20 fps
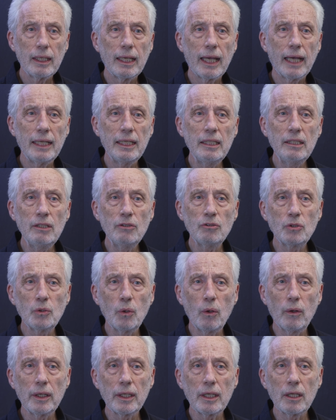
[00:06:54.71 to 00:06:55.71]
and in this
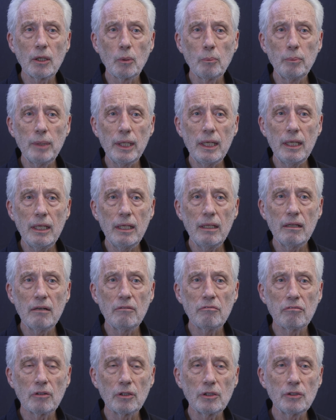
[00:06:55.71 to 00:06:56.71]
drawing it'll be the
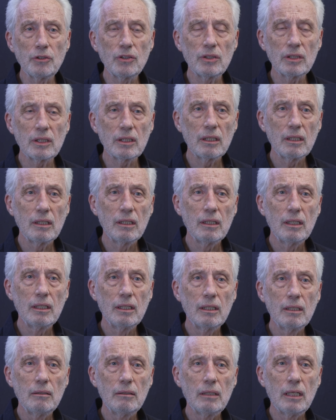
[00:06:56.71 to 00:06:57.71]
first
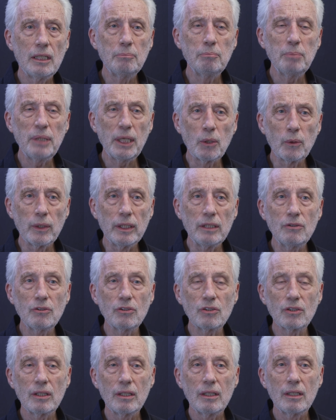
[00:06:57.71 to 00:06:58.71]

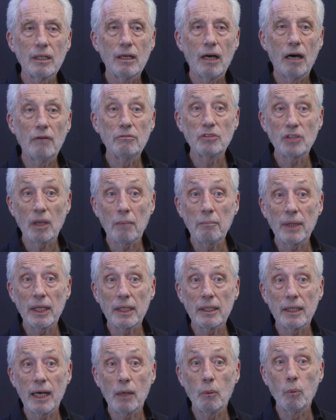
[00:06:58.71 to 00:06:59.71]
appearance of
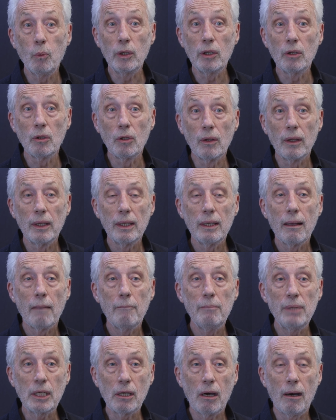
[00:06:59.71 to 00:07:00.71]
something that will
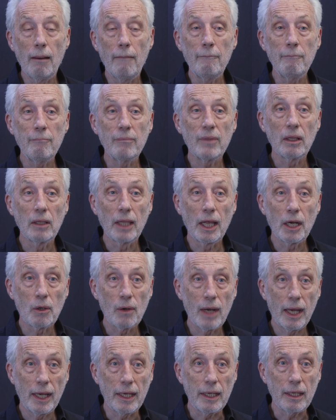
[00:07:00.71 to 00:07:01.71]
become the letter
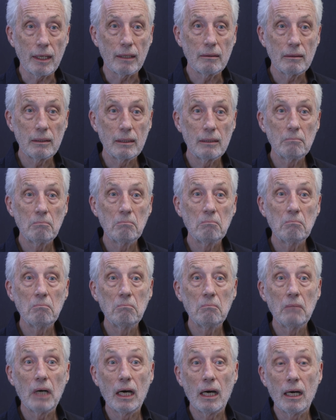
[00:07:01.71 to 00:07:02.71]
A.
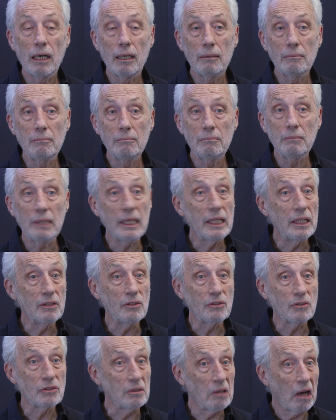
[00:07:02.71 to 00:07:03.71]
It
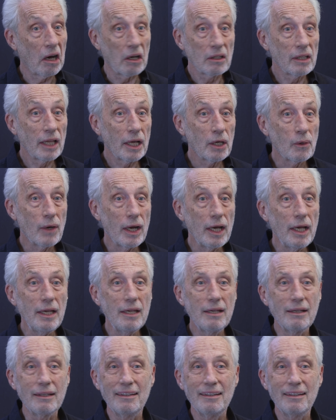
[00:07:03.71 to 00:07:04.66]
is not a letter A.